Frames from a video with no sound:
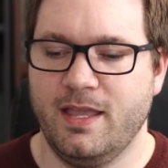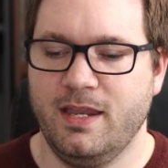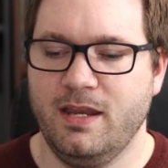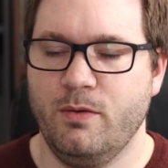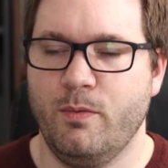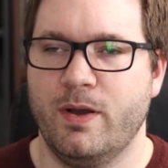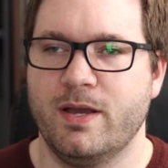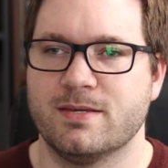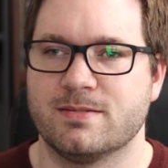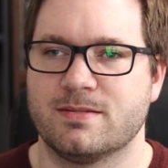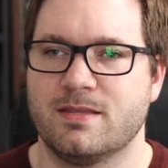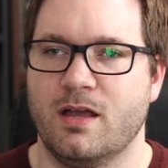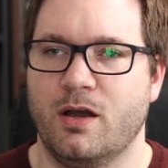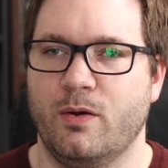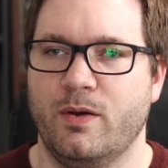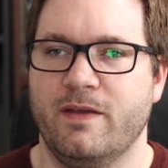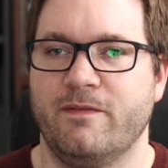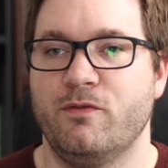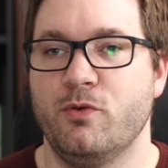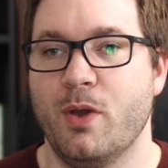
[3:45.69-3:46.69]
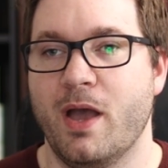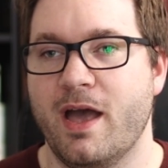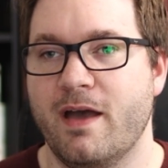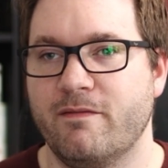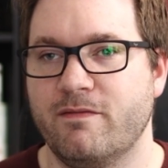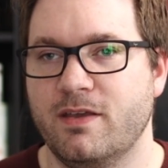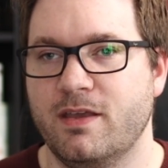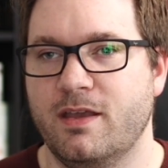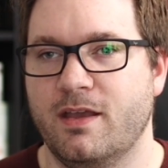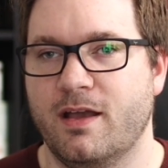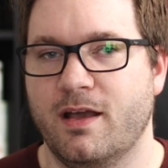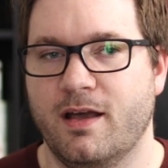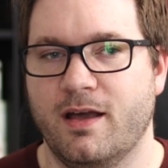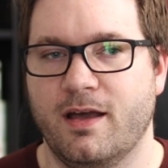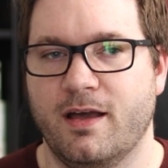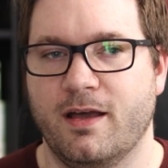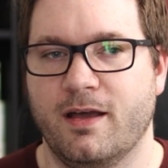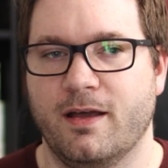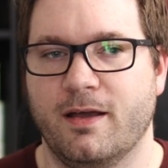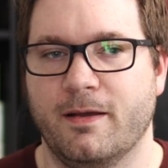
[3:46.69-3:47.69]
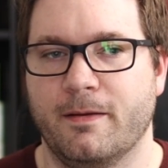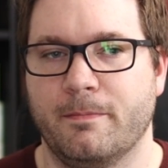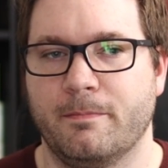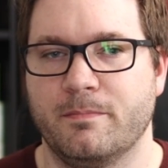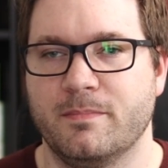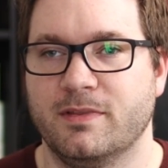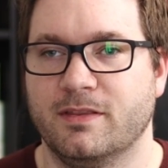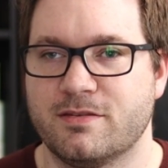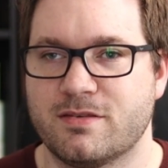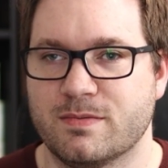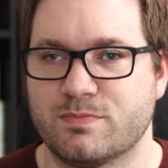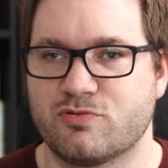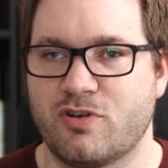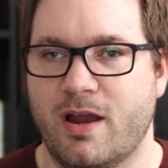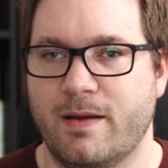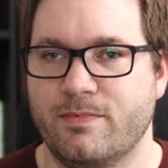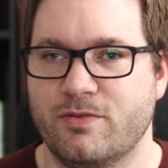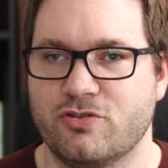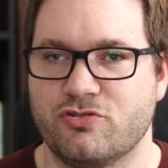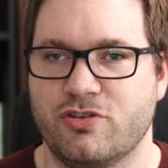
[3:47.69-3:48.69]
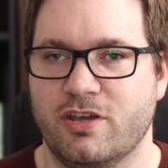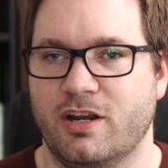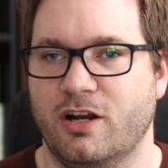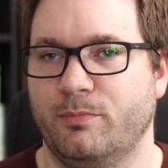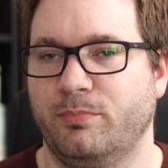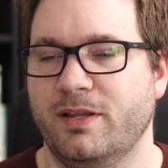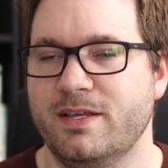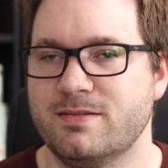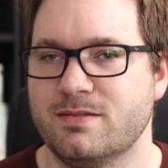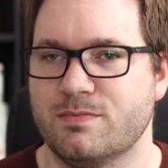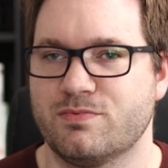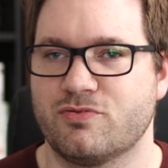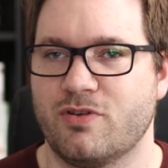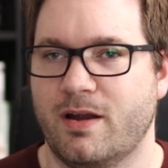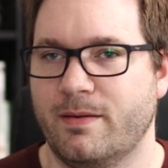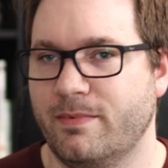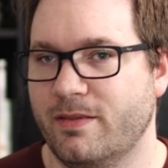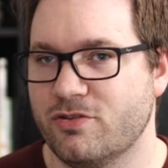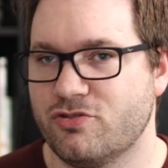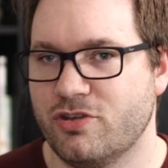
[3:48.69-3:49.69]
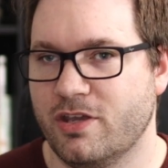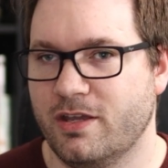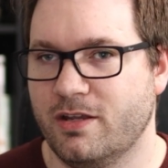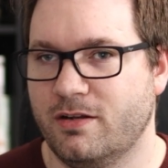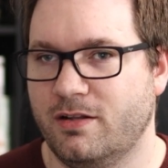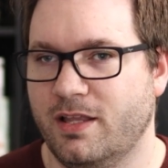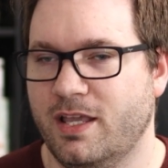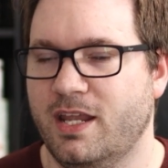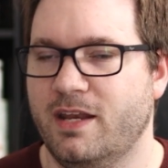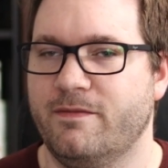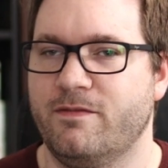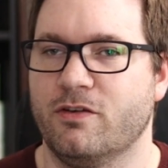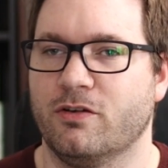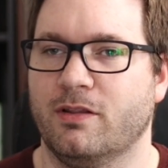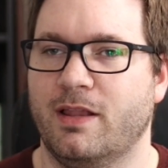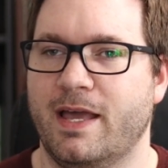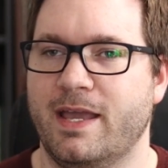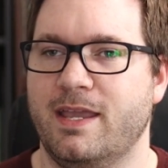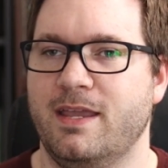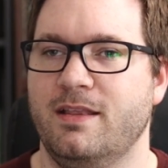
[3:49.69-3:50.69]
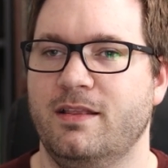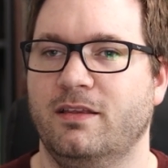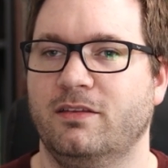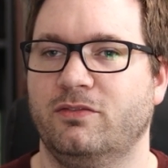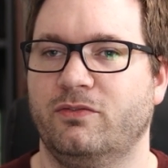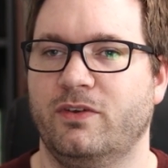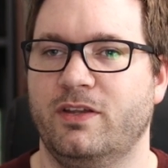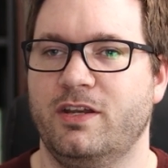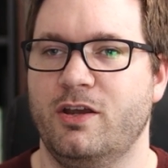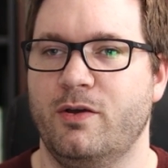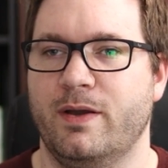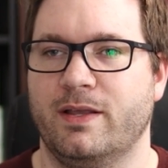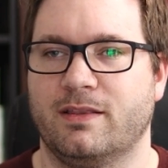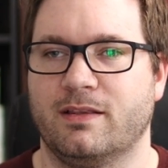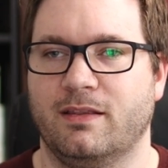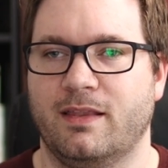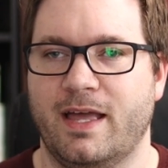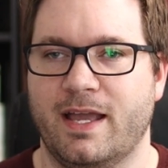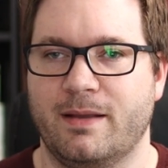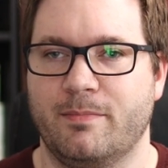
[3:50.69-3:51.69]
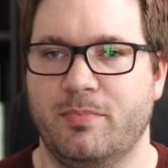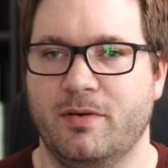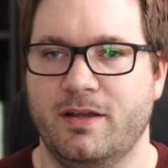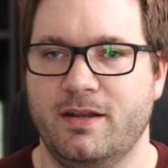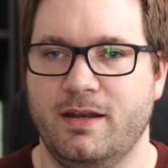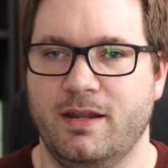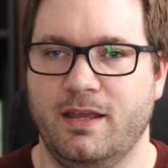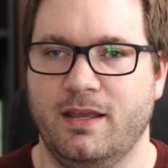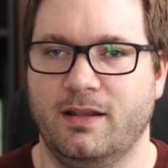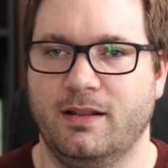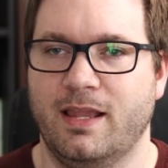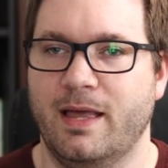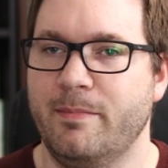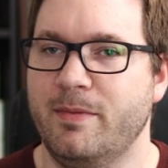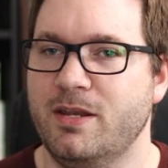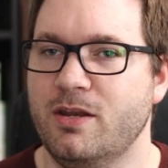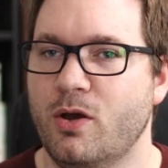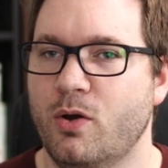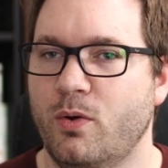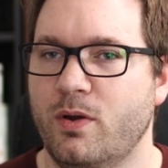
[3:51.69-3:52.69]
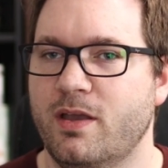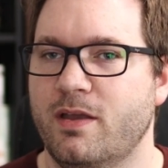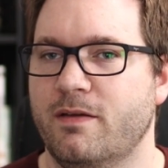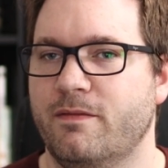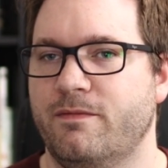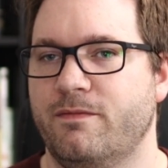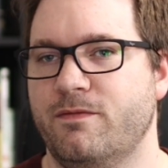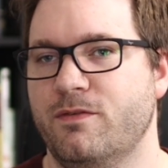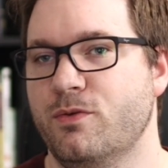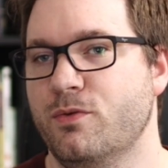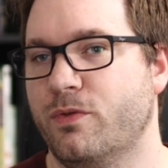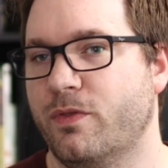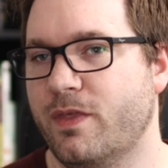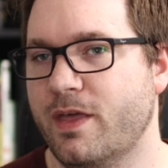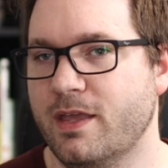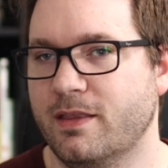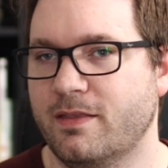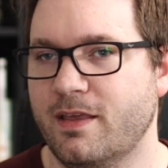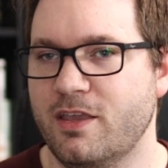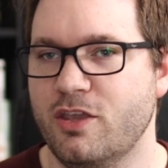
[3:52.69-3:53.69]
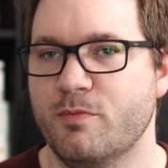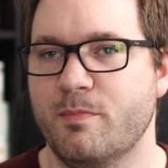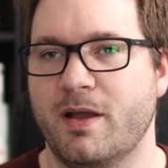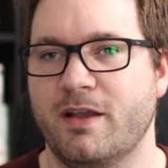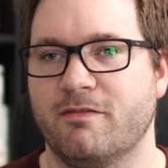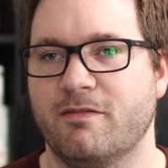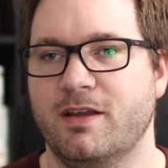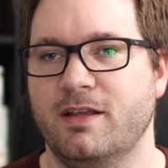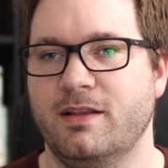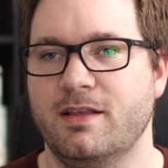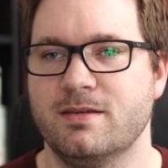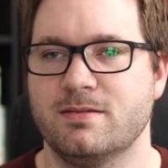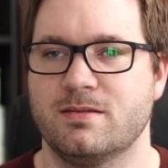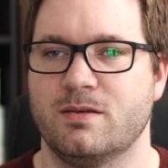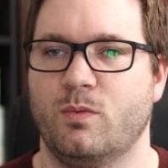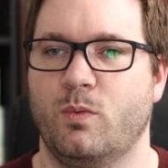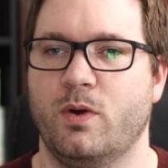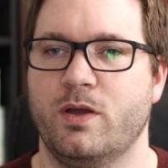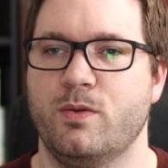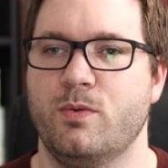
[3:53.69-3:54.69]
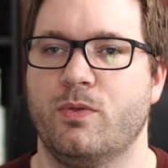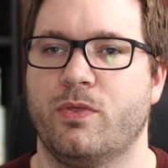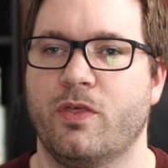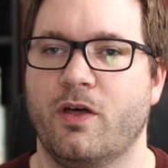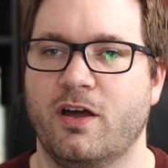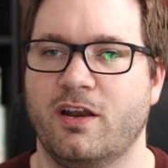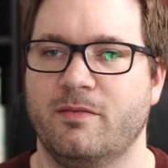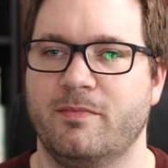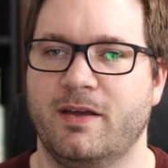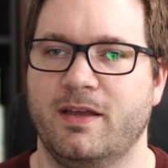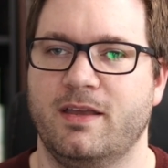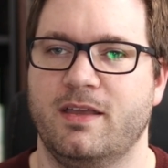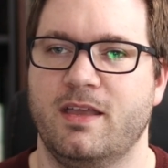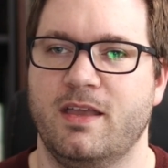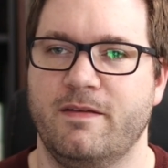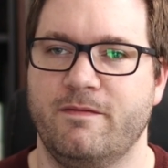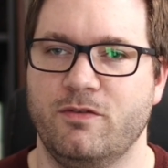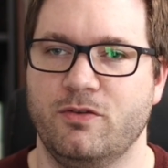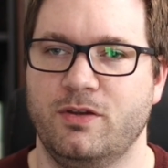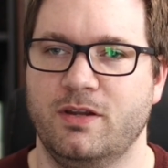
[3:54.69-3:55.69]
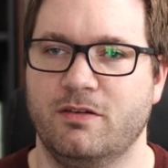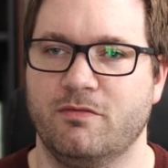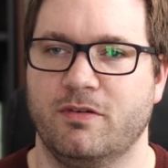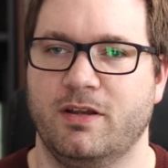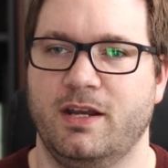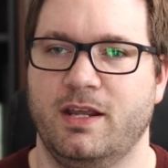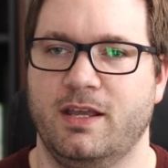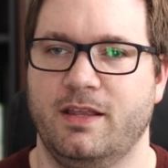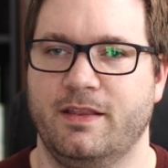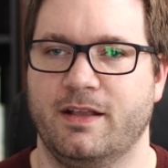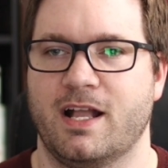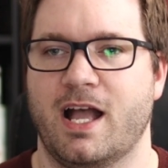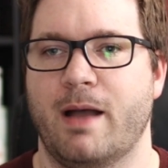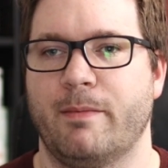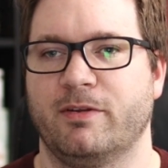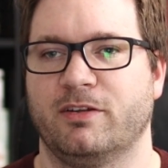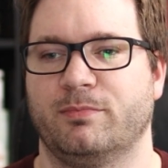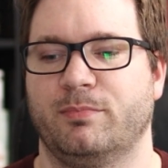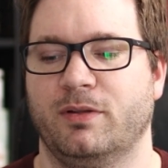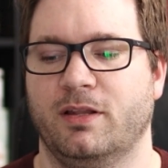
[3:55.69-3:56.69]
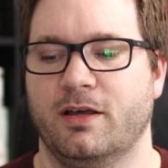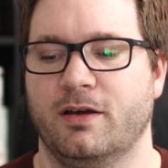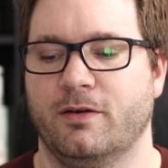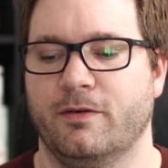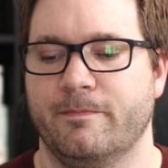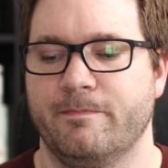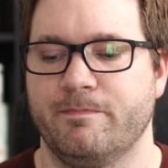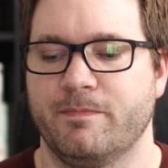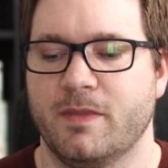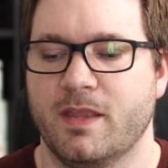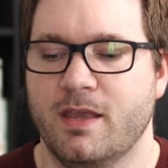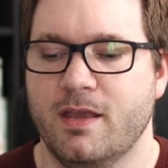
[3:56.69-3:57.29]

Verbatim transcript: anyways, though, if you haven't subscribed to the channel, please subscribe to the channel. And if you're liking this video, hit the like button and let me know if you think that you might read this and what you thought about it if you did read it in the comments below.